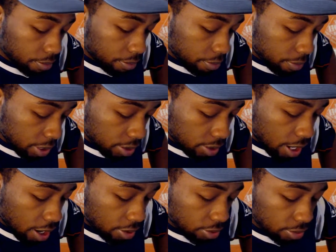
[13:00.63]
Missed
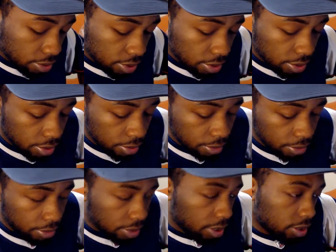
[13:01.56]
tackles
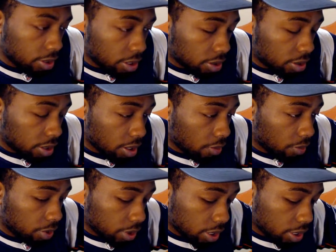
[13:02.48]
is another thing I wanted to get